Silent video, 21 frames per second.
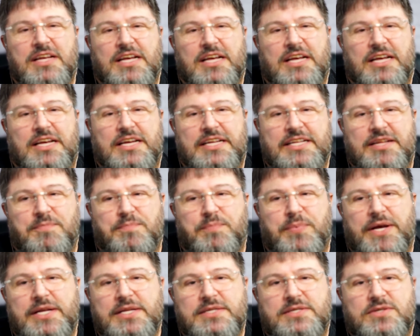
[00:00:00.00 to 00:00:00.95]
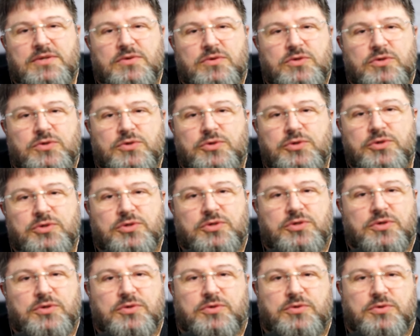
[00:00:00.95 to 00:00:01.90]
it depends on who you
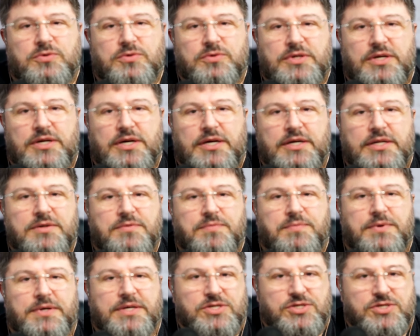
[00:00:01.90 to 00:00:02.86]
talk to. There are different